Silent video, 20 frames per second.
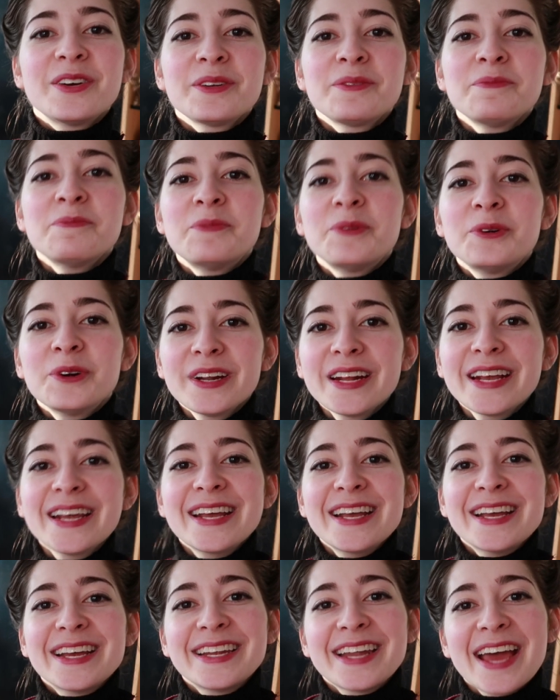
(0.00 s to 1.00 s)
Good
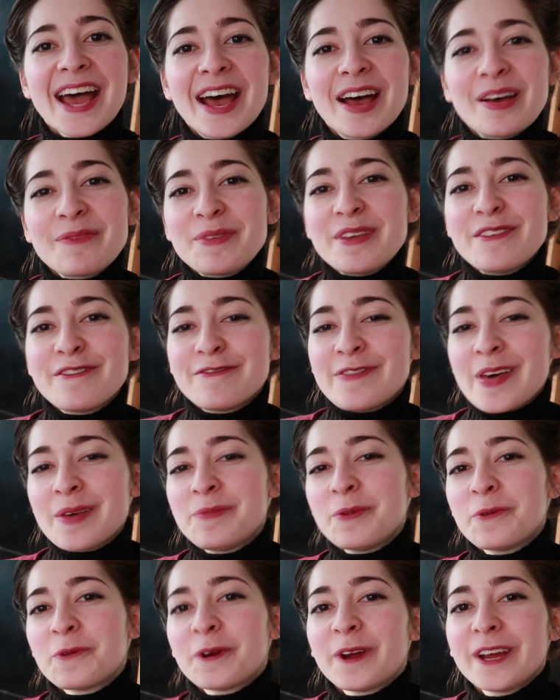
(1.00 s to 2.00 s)
morning and happy
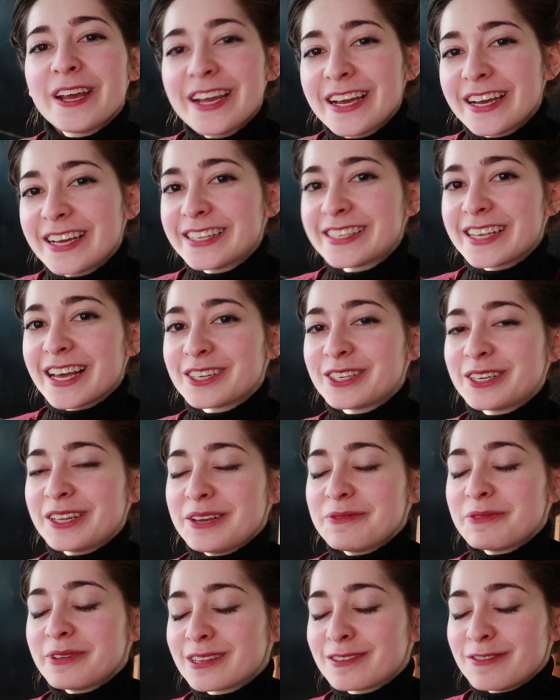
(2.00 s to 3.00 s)
February. It's
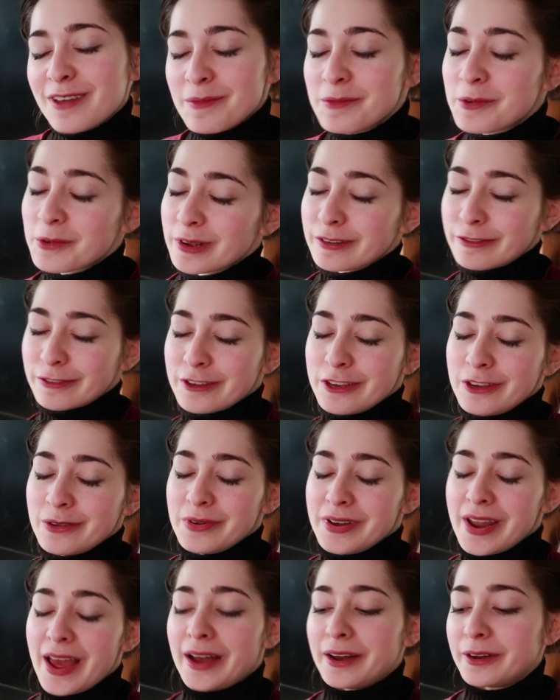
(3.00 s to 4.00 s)
actually, well, it's February for
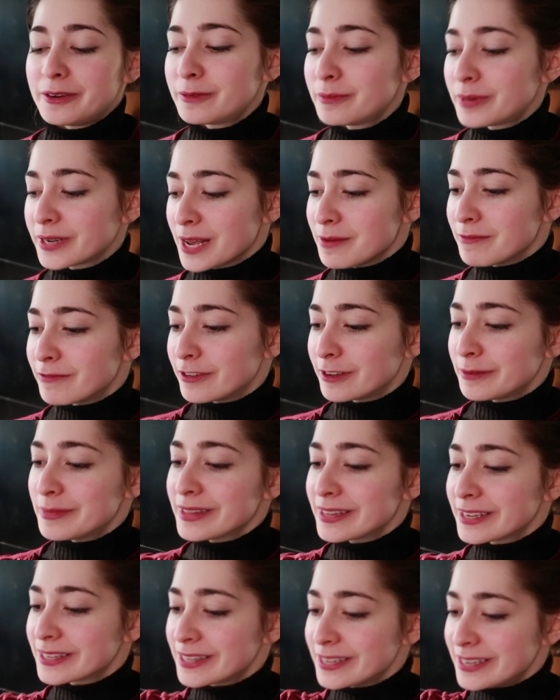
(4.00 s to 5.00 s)
you now, but I'm
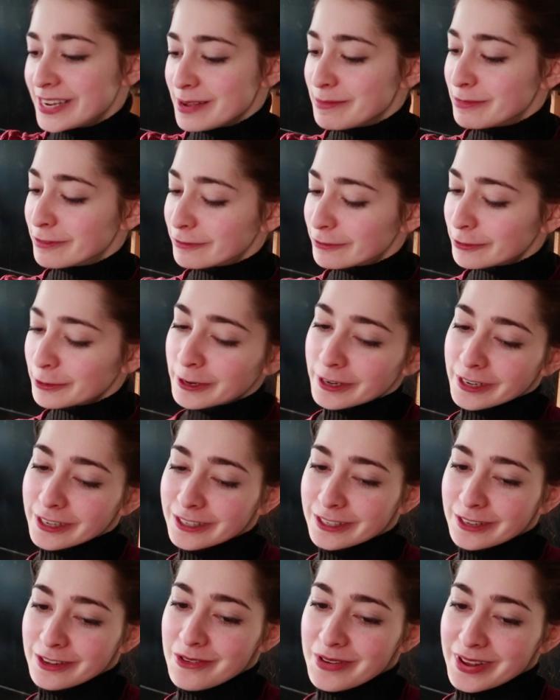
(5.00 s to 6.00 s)
filming this the day before
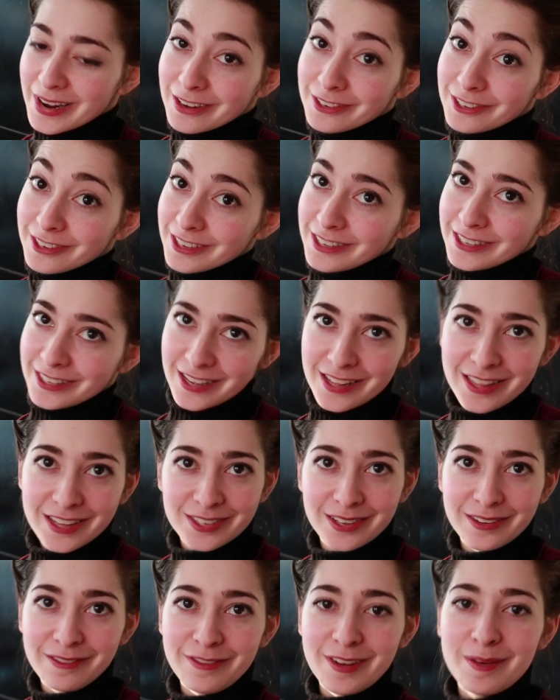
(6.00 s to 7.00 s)
so you can actually see
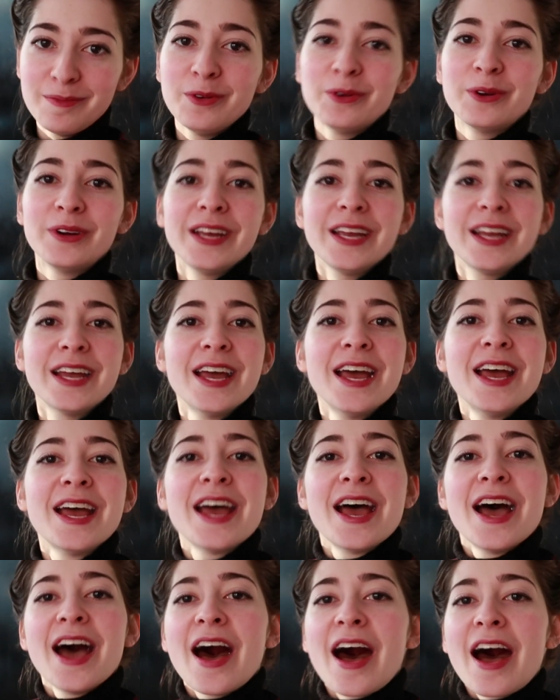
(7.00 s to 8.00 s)
this on February.
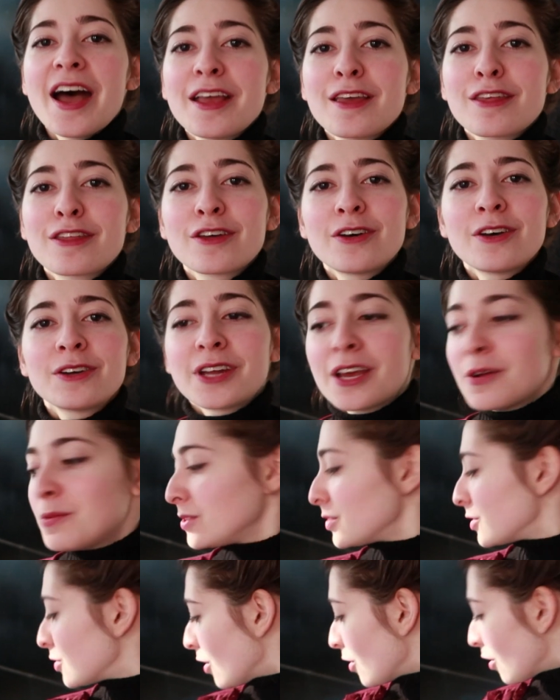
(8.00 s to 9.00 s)
I thought I
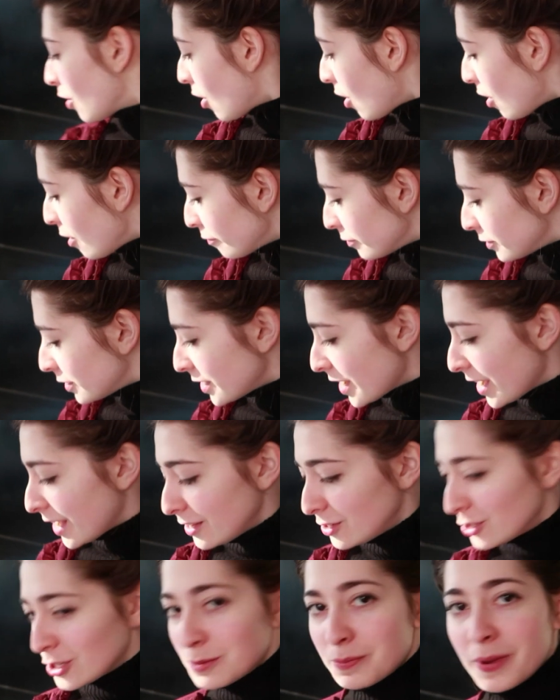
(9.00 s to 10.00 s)
would start off
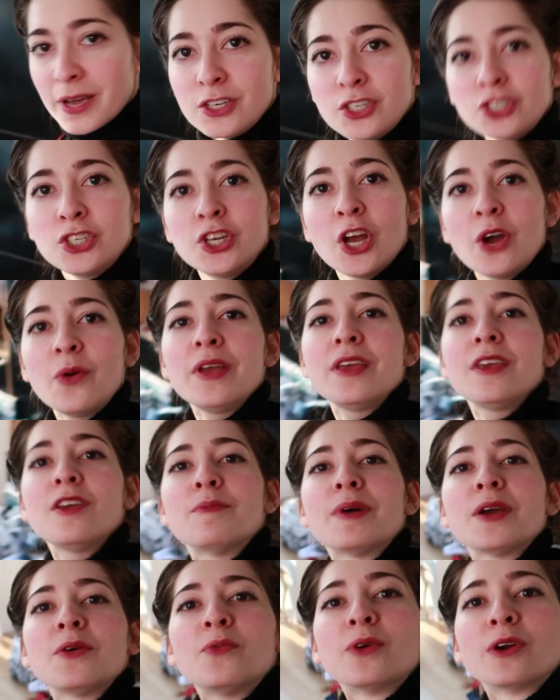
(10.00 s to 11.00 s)
today just by showing
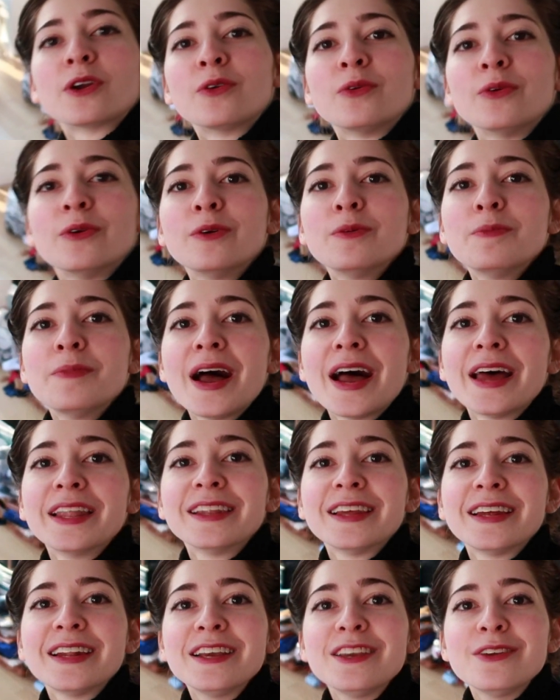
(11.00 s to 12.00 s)
you my workroom
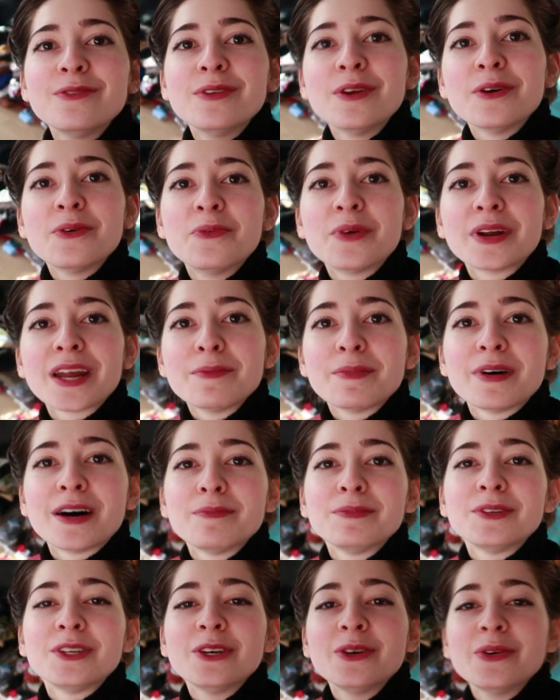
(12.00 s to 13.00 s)
and letting you know what I'm
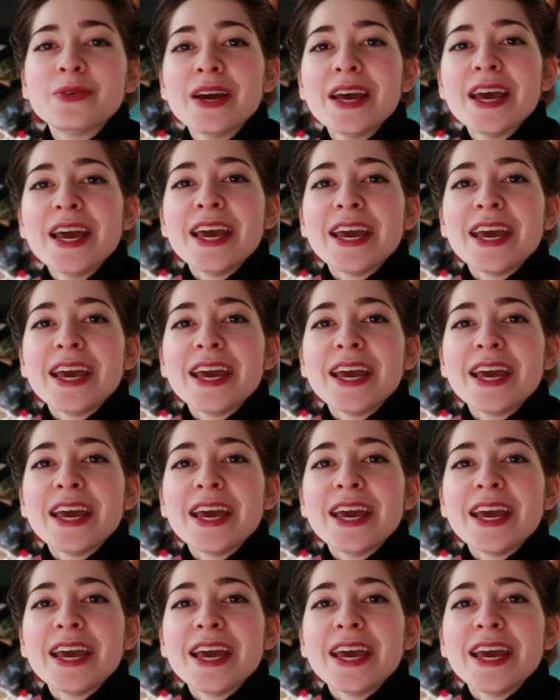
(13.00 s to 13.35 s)
up to.